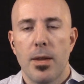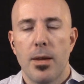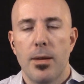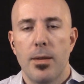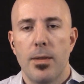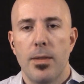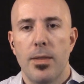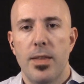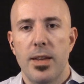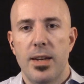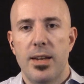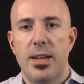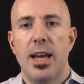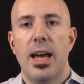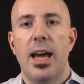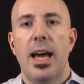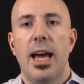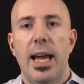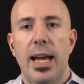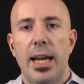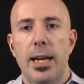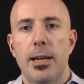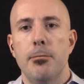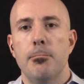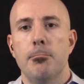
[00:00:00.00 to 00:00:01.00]
the
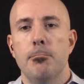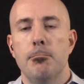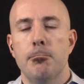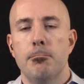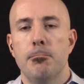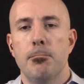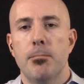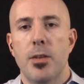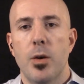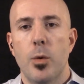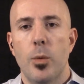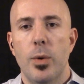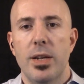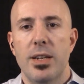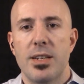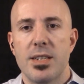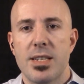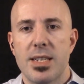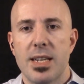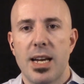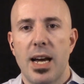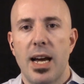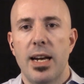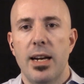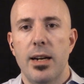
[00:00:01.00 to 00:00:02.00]
day that we
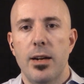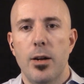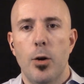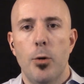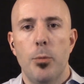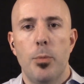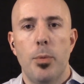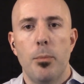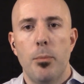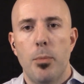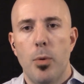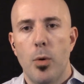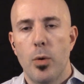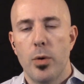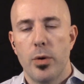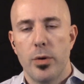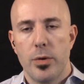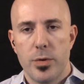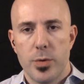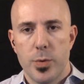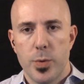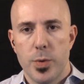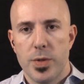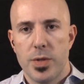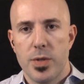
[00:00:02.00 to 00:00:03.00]
decided open
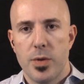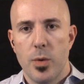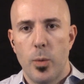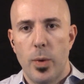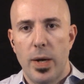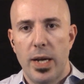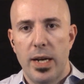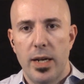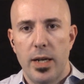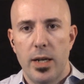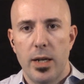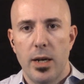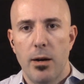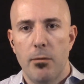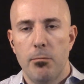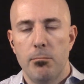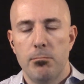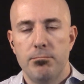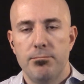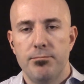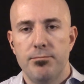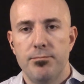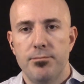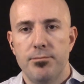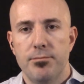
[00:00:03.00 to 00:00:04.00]
borders was the way to go.
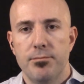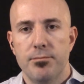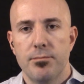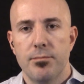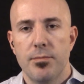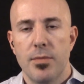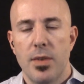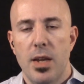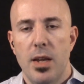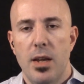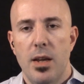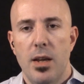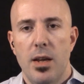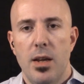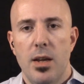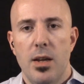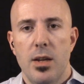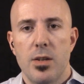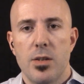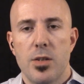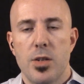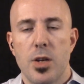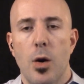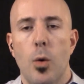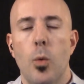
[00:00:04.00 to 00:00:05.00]

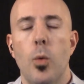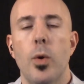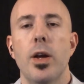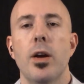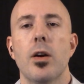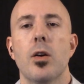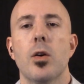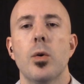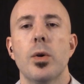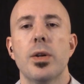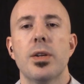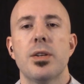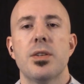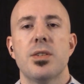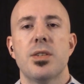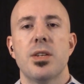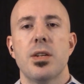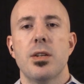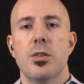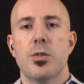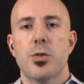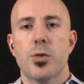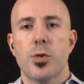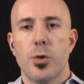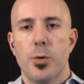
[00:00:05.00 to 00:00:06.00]
So we are going to
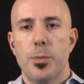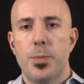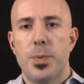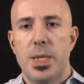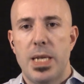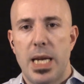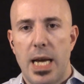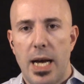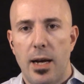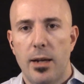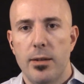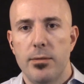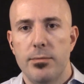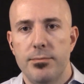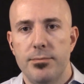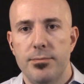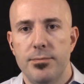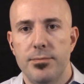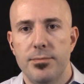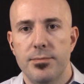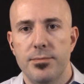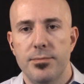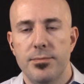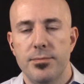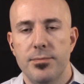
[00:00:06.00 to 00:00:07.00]
send troops out,
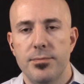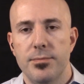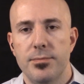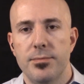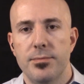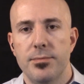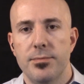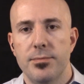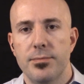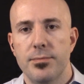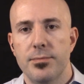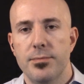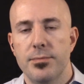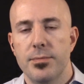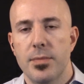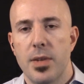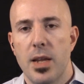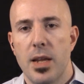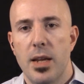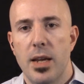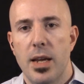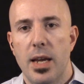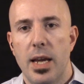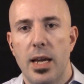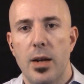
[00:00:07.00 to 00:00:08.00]

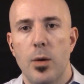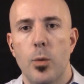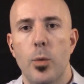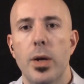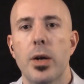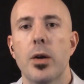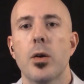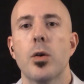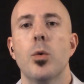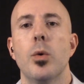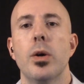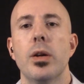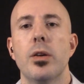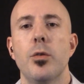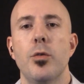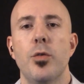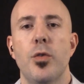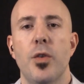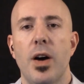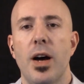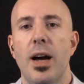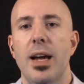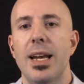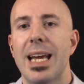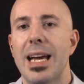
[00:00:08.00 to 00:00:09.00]
and we are going to
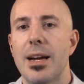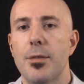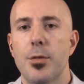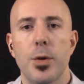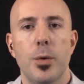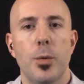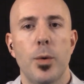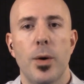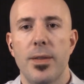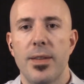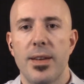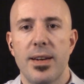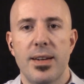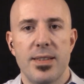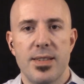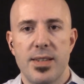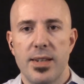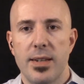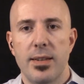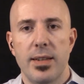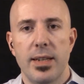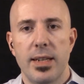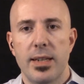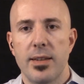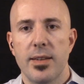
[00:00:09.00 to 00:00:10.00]
find everyone that is
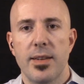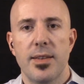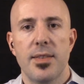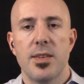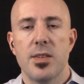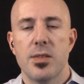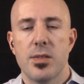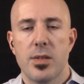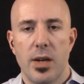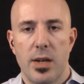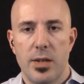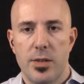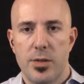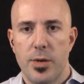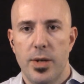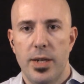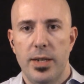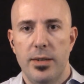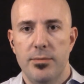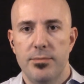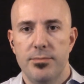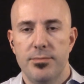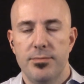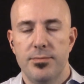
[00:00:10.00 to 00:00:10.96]
illegal in this country,